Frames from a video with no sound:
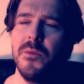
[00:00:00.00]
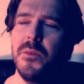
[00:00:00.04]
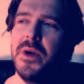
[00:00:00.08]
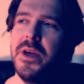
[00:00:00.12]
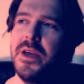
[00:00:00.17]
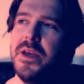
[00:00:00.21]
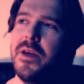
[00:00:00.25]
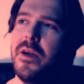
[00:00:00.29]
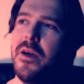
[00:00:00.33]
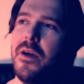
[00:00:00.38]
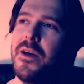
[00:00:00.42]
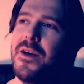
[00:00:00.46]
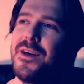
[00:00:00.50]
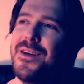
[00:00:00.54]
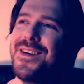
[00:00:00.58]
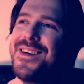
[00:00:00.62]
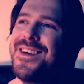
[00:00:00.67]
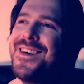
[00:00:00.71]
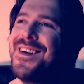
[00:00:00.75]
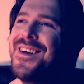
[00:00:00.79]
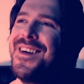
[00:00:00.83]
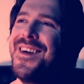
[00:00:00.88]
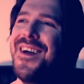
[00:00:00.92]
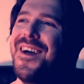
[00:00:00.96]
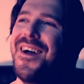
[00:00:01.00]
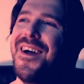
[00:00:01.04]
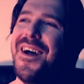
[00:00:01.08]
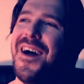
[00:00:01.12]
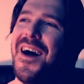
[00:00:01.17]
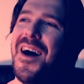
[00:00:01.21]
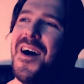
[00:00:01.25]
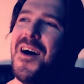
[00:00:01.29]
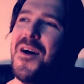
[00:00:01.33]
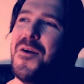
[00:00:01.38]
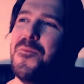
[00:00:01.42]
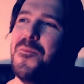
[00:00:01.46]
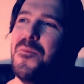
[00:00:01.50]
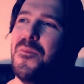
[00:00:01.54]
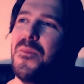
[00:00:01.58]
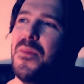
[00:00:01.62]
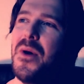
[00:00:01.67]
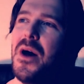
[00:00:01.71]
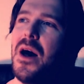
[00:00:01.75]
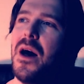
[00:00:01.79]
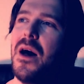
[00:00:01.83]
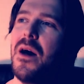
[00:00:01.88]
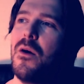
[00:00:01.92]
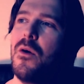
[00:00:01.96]
for me.
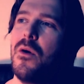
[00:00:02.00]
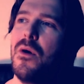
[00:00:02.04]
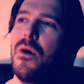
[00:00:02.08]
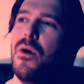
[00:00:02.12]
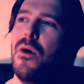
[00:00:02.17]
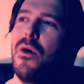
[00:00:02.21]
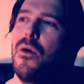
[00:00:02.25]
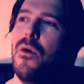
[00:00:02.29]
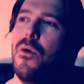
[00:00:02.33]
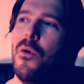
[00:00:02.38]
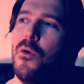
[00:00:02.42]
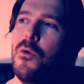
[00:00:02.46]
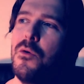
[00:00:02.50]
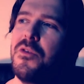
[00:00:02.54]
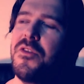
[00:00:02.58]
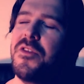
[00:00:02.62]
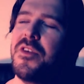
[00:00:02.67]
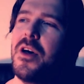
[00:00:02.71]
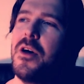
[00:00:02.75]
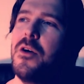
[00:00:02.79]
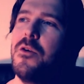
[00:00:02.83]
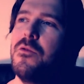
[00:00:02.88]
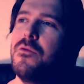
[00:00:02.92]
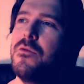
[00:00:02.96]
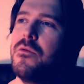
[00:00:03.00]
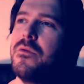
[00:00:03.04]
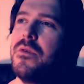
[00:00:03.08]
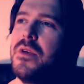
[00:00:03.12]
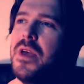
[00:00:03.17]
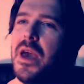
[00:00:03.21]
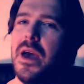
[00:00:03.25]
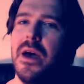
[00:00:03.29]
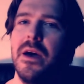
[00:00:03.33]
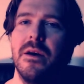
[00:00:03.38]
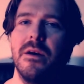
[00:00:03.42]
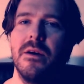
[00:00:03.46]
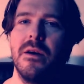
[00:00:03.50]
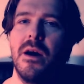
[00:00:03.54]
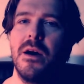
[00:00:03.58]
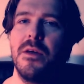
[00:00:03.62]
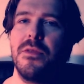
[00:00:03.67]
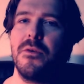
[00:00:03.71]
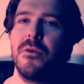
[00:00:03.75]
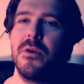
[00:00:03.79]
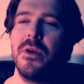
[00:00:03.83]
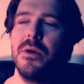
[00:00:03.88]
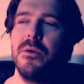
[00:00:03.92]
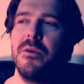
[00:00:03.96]
But also, yeah, I
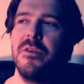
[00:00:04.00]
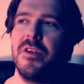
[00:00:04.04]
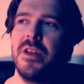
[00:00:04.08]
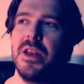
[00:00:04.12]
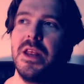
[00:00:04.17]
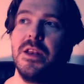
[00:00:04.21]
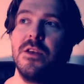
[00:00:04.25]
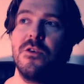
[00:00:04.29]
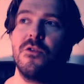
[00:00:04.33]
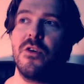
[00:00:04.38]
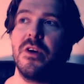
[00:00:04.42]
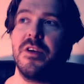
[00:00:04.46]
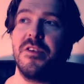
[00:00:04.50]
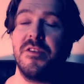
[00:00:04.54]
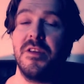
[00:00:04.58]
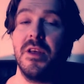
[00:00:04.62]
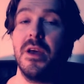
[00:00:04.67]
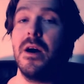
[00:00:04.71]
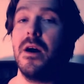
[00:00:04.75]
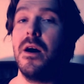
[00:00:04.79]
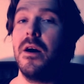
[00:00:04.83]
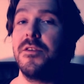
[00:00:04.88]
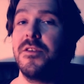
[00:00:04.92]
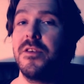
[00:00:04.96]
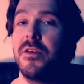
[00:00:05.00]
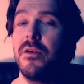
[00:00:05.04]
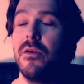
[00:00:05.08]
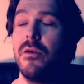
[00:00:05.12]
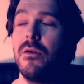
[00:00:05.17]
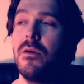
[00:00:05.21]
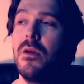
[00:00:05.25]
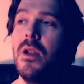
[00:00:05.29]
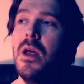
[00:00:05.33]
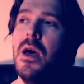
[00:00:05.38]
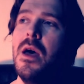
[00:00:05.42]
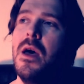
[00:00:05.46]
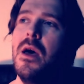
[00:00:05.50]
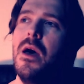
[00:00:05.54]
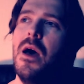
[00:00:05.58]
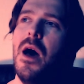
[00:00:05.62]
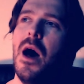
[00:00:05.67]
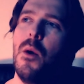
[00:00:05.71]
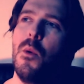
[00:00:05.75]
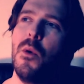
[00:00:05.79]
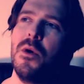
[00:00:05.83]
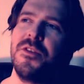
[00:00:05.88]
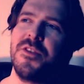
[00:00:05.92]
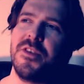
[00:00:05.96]
thought it was an interesting article.
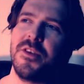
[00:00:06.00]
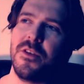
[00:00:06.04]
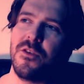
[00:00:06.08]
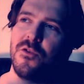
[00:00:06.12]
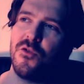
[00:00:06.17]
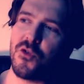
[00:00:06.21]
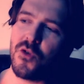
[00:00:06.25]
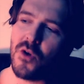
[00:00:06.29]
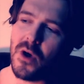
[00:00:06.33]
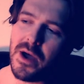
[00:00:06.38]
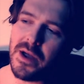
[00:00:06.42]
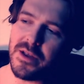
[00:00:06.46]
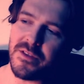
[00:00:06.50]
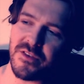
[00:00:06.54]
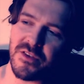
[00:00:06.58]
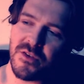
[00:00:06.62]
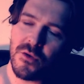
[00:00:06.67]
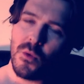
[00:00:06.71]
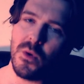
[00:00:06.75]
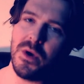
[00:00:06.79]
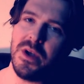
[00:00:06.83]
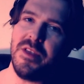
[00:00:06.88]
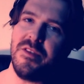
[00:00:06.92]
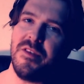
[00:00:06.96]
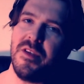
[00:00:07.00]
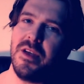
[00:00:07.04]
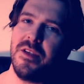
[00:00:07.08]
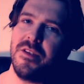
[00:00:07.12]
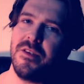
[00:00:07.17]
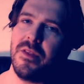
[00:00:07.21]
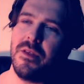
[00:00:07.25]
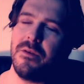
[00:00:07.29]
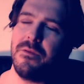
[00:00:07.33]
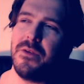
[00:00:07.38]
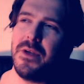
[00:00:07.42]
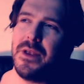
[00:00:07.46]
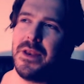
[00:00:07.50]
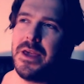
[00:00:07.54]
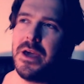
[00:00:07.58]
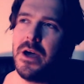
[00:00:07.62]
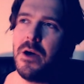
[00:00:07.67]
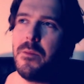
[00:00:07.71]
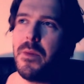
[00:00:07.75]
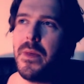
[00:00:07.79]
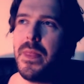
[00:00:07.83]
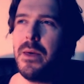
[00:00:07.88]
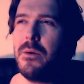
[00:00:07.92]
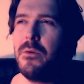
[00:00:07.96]
I wanted to try and squeeze it into the
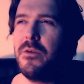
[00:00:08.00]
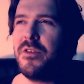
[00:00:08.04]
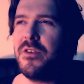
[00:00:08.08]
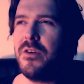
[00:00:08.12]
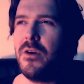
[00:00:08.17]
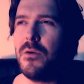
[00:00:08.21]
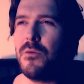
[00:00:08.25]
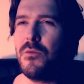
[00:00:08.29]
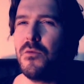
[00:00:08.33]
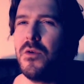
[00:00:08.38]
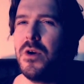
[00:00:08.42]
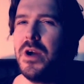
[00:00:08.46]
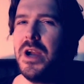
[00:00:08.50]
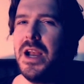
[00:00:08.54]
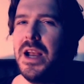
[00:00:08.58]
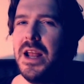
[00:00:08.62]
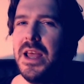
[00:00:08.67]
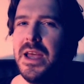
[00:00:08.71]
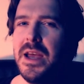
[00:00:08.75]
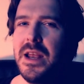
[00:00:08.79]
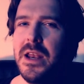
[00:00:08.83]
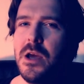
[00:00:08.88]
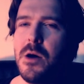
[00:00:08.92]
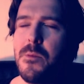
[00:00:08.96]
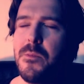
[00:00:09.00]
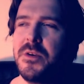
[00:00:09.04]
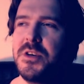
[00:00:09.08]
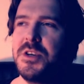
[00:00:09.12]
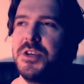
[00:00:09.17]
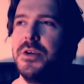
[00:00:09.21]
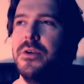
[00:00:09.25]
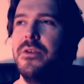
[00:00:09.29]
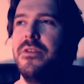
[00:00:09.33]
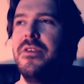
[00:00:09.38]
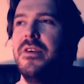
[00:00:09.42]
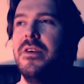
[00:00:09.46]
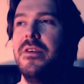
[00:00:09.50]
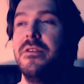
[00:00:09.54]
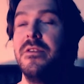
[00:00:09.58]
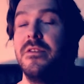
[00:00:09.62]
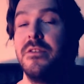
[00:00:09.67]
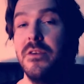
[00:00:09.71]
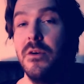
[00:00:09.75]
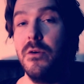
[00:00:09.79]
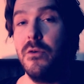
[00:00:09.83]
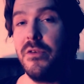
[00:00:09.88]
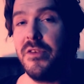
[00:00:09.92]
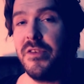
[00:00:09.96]
video, but there was not really any opportunity to
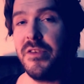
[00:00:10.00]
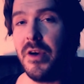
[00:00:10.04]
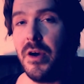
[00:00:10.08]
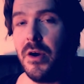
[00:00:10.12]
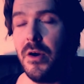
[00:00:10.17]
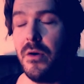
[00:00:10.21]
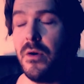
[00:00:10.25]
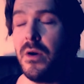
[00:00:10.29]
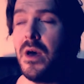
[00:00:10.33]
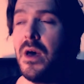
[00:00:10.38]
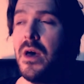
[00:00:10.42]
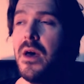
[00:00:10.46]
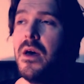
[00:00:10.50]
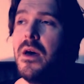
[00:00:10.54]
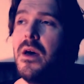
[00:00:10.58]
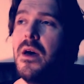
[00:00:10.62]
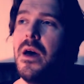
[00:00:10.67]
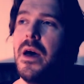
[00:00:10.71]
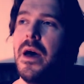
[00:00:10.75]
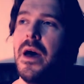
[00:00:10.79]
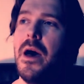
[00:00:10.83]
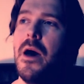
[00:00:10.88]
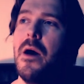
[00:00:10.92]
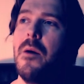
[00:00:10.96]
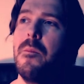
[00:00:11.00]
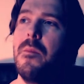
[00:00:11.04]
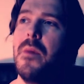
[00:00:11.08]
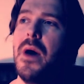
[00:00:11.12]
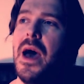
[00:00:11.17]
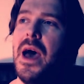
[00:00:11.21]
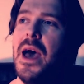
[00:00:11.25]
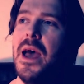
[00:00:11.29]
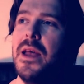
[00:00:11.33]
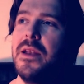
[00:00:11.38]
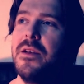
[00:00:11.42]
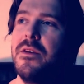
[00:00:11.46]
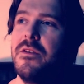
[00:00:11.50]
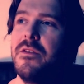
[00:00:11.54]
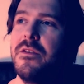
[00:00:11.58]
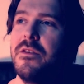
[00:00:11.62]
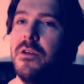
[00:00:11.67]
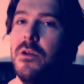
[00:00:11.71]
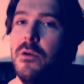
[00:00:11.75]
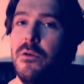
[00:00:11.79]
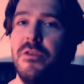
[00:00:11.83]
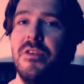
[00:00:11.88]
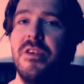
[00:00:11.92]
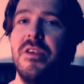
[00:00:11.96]
do so. And
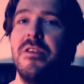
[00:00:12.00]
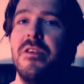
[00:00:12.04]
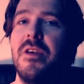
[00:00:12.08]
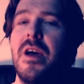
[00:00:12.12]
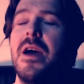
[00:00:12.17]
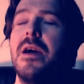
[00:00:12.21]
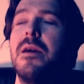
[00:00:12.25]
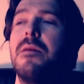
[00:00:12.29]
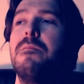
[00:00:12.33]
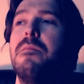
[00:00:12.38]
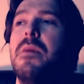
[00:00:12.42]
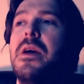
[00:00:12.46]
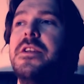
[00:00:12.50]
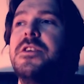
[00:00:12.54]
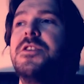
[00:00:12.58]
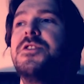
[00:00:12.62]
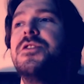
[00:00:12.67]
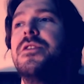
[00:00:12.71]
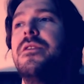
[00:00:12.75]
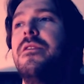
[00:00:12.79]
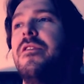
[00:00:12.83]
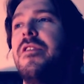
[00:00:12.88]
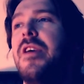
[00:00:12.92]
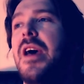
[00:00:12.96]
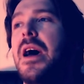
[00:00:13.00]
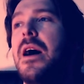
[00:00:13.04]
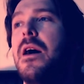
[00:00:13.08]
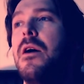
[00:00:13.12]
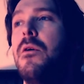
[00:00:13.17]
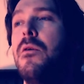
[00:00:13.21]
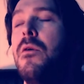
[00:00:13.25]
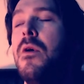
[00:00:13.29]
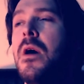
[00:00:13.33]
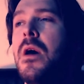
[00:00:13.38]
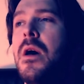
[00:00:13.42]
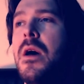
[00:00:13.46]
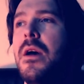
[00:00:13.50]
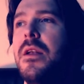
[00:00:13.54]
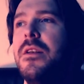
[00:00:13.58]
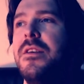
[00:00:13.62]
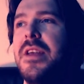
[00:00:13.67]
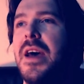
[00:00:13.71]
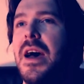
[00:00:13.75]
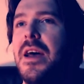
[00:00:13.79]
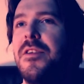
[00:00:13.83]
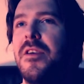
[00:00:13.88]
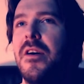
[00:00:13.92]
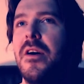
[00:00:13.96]
Lucy Zhang mentions how
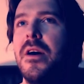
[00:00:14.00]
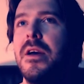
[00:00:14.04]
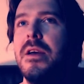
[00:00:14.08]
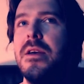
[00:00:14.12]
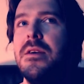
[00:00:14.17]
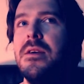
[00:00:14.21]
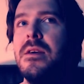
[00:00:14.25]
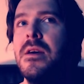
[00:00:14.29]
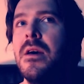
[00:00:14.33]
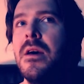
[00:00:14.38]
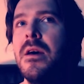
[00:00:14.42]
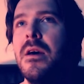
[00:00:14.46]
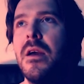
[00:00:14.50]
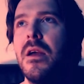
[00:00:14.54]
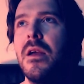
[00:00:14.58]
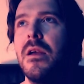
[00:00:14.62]
Dazai